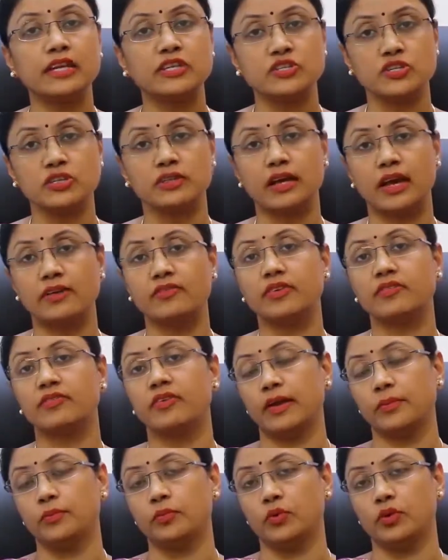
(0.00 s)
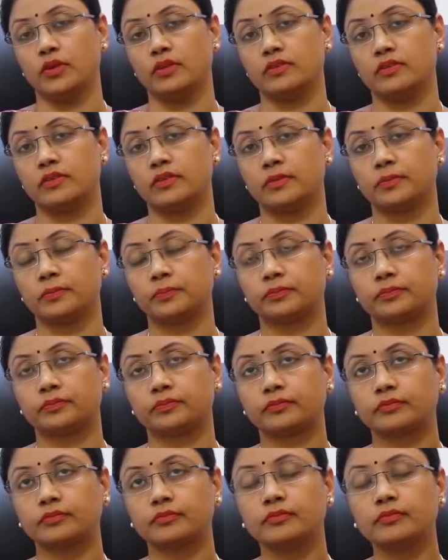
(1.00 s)
she is having fibroids?
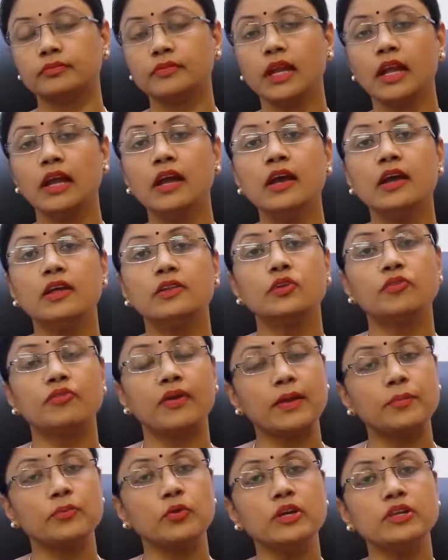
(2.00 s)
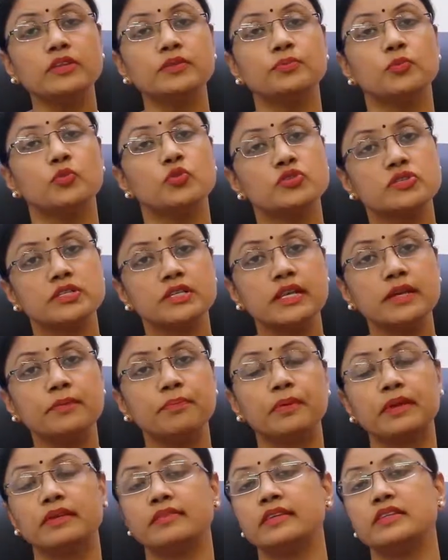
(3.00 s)
Now, fibroids mostly
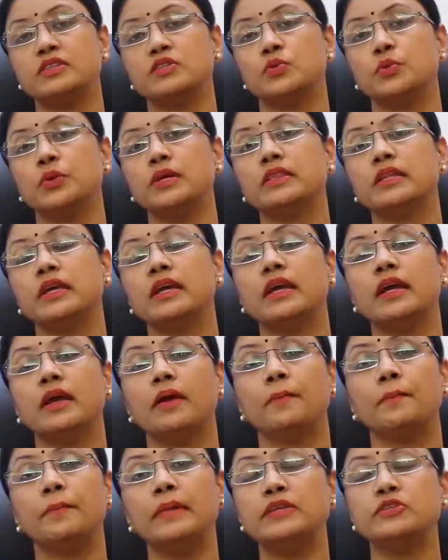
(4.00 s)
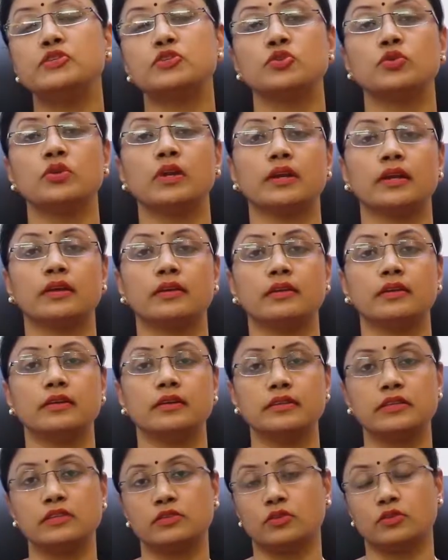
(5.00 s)
present with menstrual
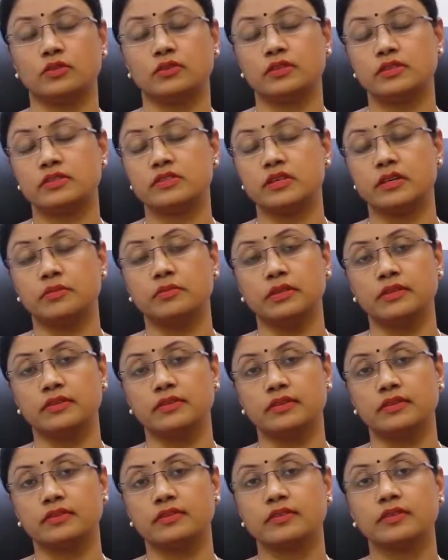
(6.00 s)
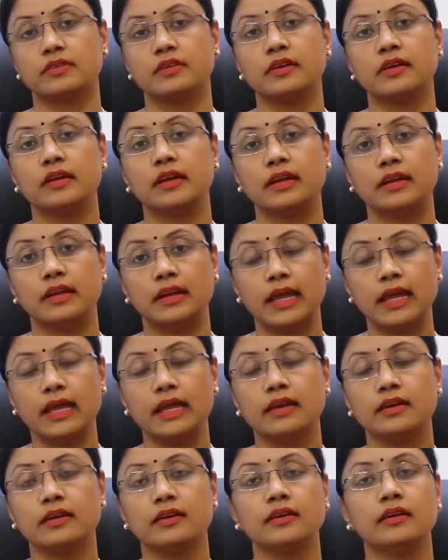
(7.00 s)
disturbances
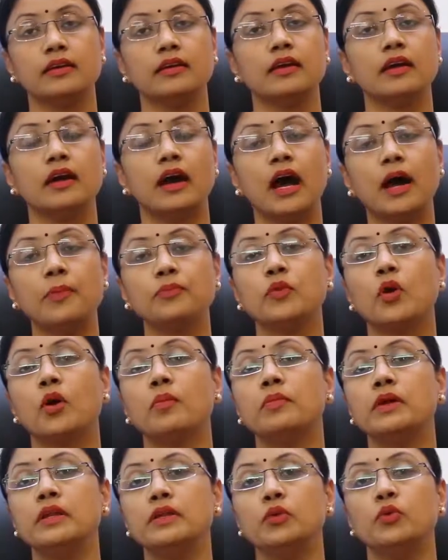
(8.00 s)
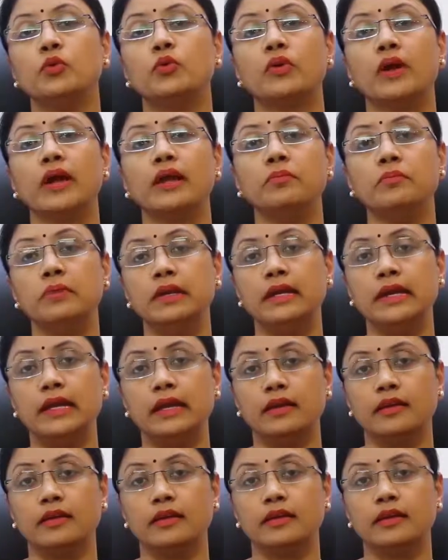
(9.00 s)
like abnormal uterine
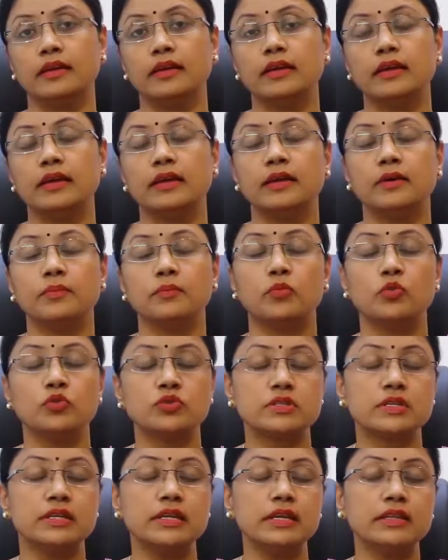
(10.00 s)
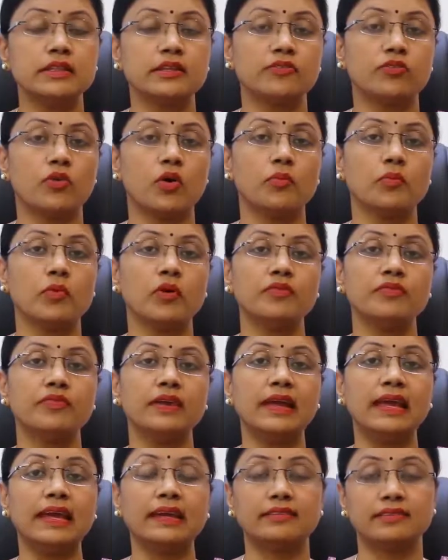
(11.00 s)
bleeding, mostly in the form of
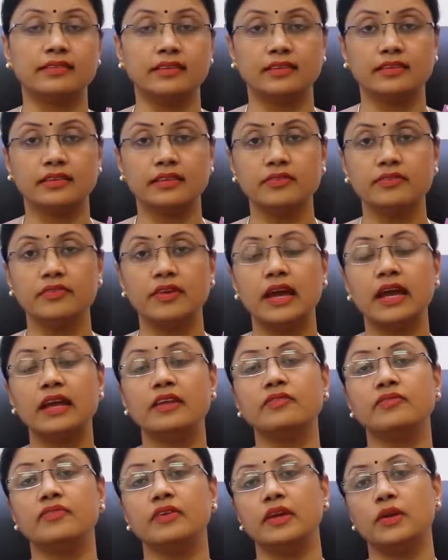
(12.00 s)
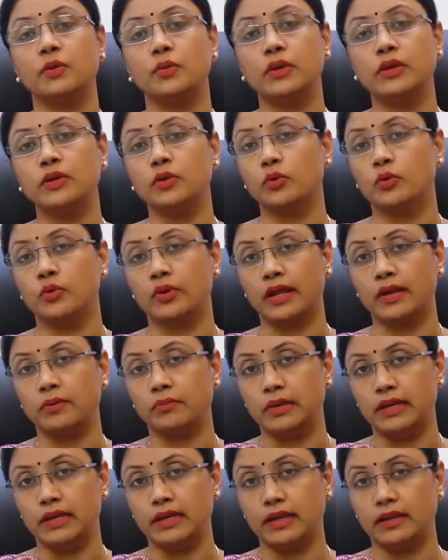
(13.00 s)
excessive and frequent uterine
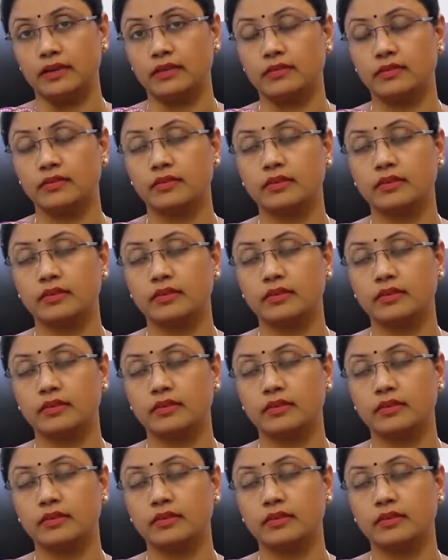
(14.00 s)
bleeding.